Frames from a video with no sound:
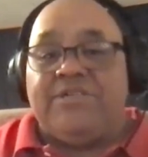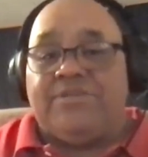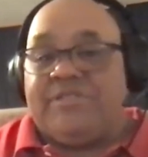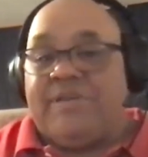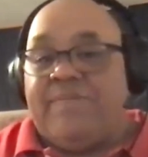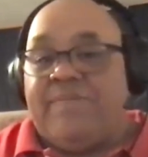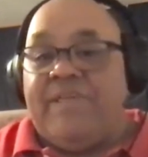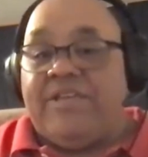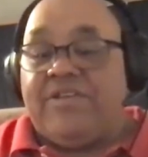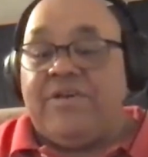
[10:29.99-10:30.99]
So same
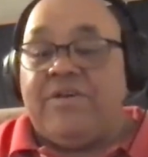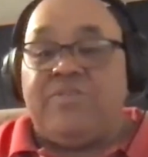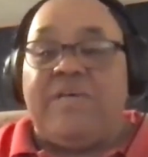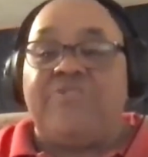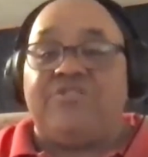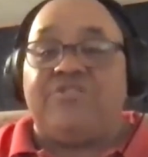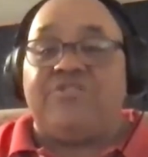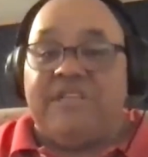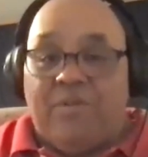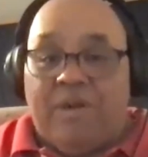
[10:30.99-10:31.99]
thing in
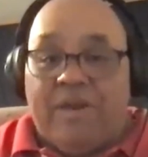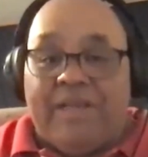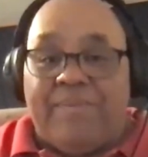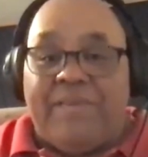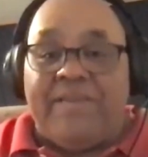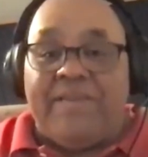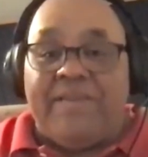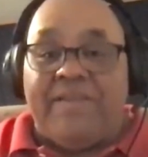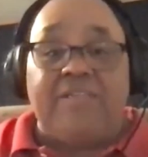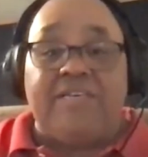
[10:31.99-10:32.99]
Toastmasters. If you want to compete
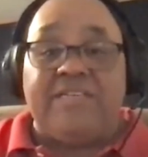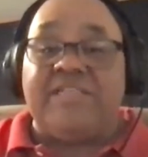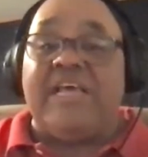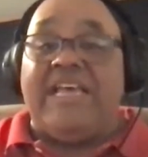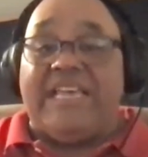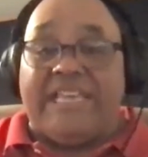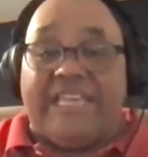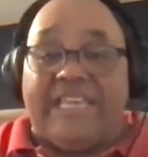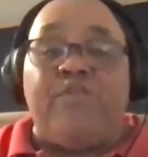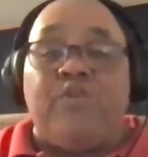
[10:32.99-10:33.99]
in the contest,
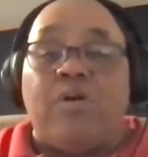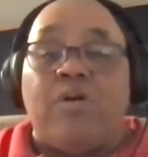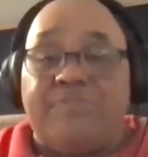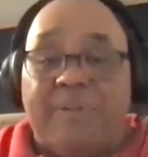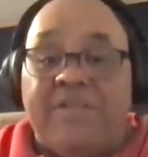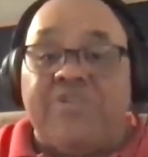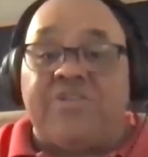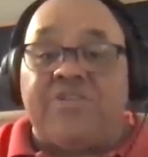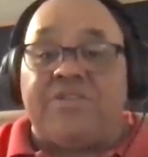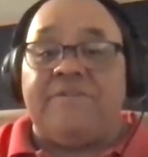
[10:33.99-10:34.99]
give your
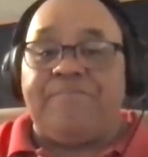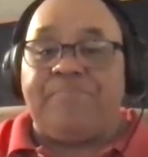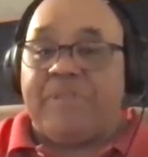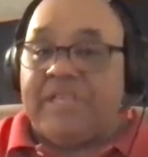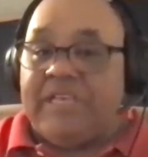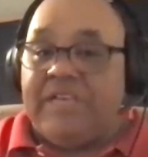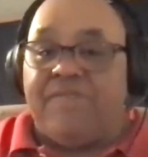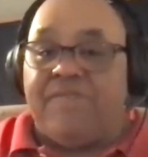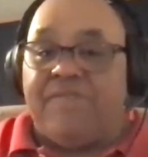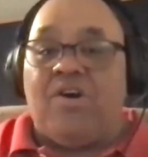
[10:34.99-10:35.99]
speeches, get
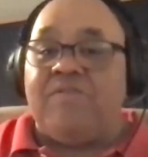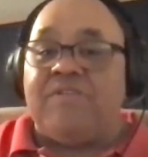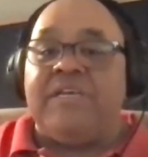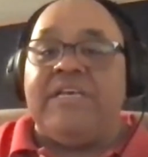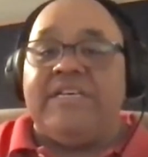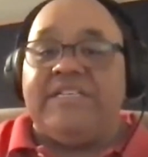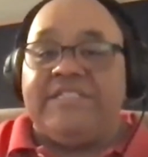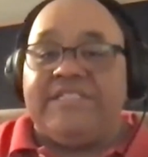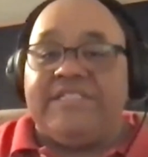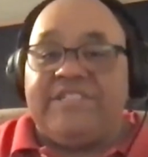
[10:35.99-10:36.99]
involved,
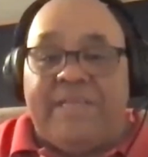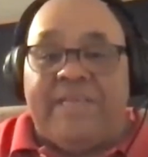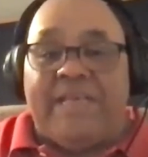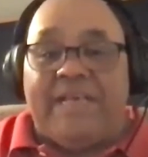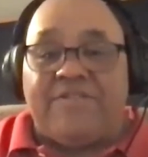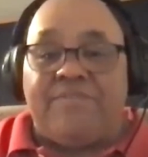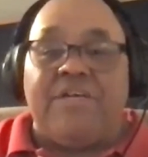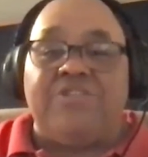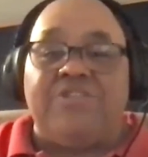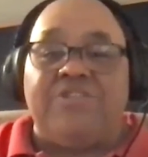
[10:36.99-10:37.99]
speak as
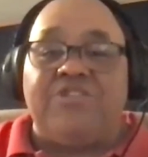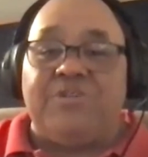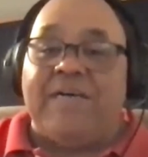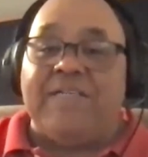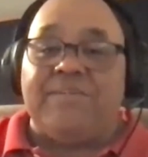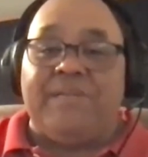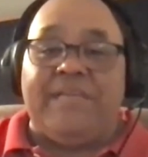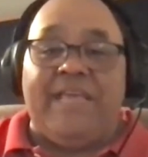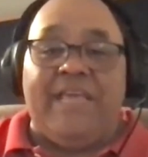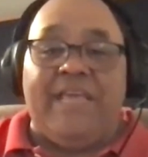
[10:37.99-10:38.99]
much as you
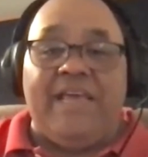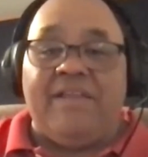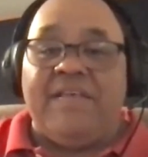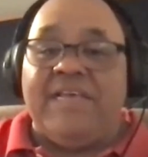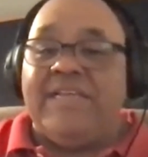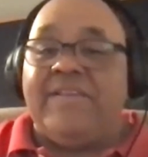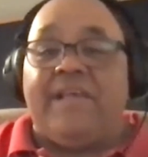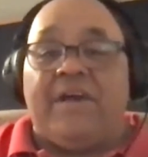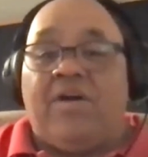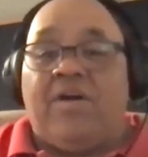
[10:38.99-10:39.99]
possibly can,
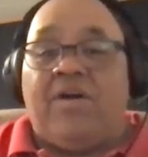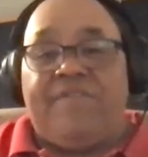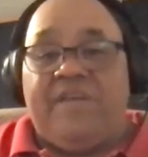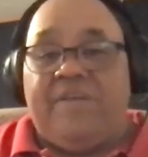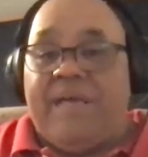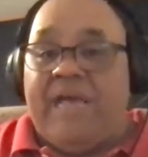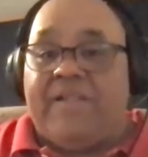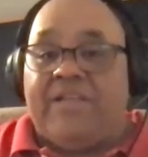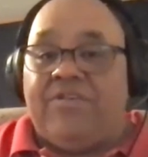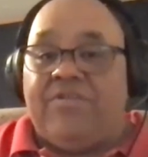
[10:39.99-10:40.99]
take all the
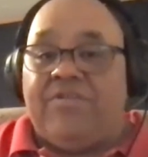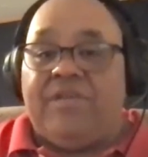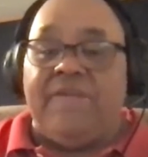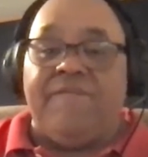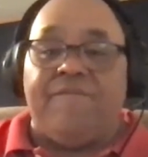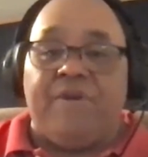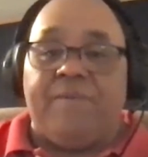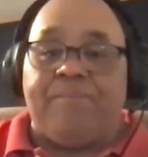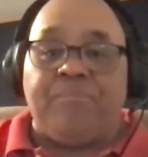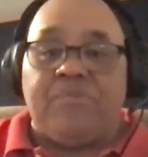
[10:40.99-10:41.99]
feedback that you can get
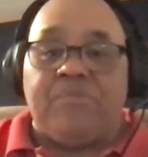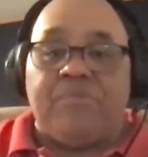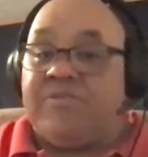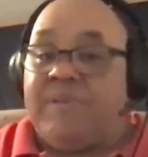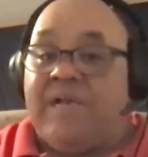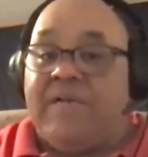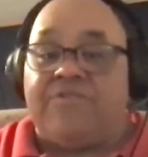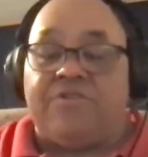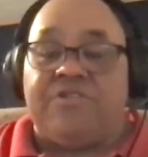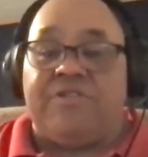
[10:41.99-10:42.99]
from
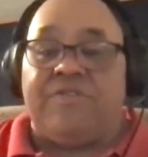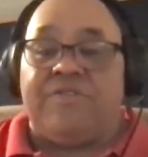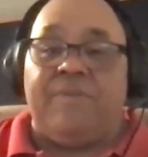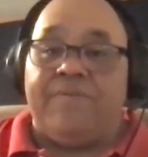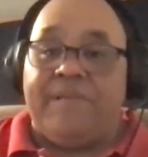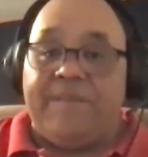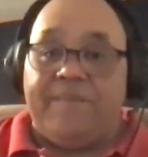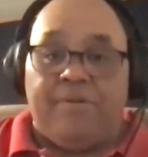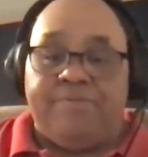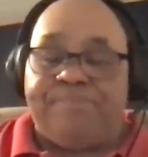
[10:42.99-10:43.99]
Toastmasters and from other
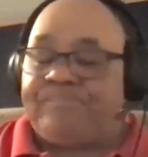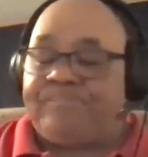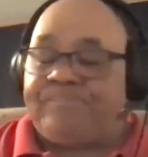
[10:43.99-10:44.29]
people,